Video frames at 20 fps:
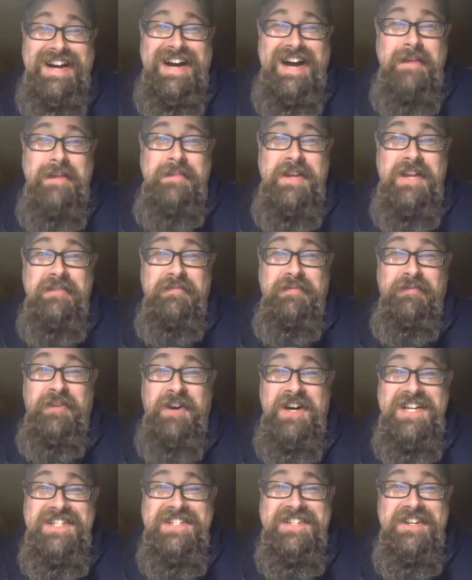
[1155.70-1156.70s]
I mean,
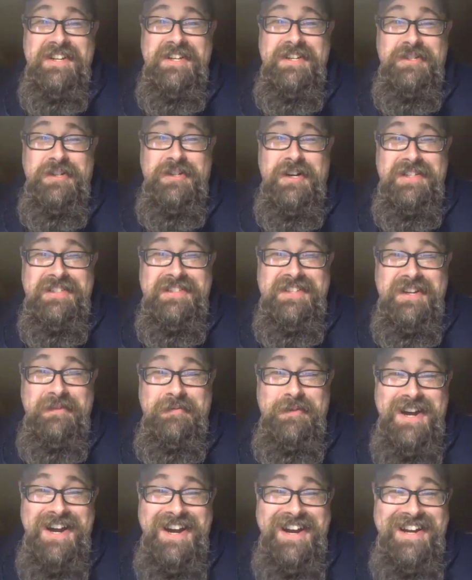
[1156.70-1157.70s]
fun is an interesting
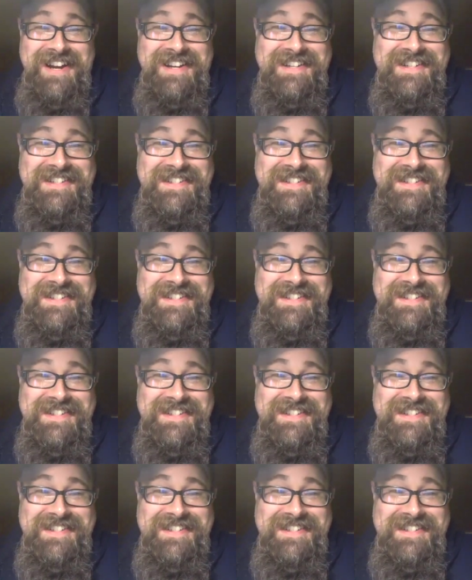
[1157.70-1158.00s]
way